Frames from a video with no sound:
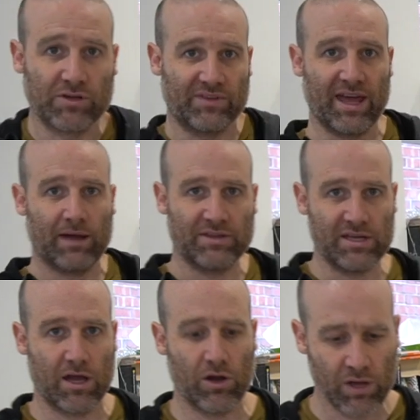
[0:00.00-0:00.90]
over there
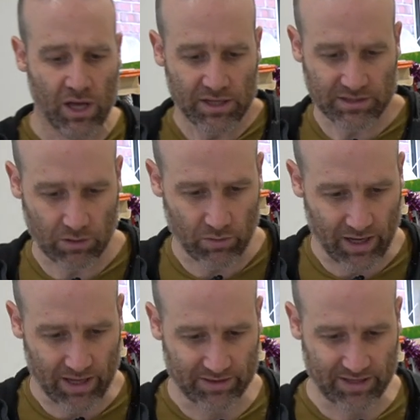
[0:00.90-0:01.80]
you go. So
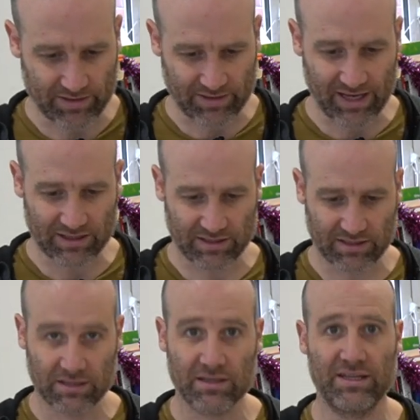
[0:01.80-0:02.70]

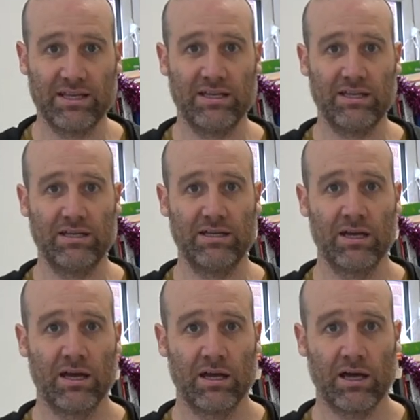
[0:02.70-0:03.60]
that's the
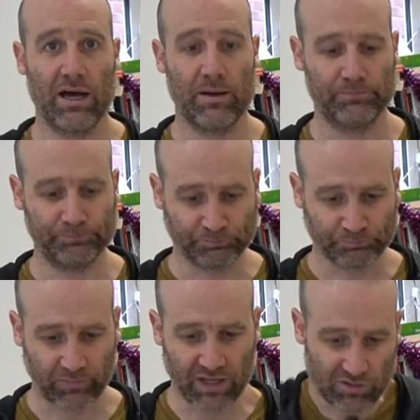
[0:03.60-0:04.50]

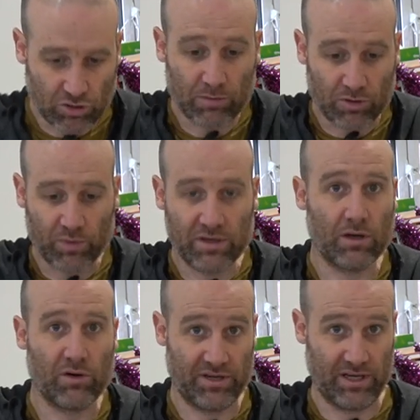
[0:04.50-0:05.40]
it's a terminal
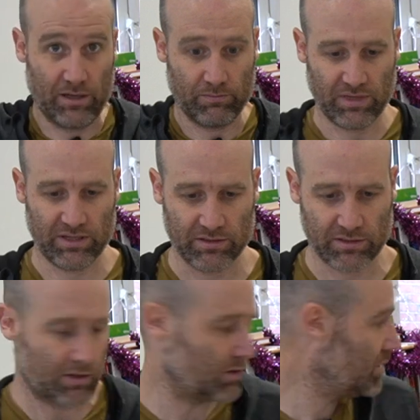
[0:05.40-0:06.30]
window on here. And so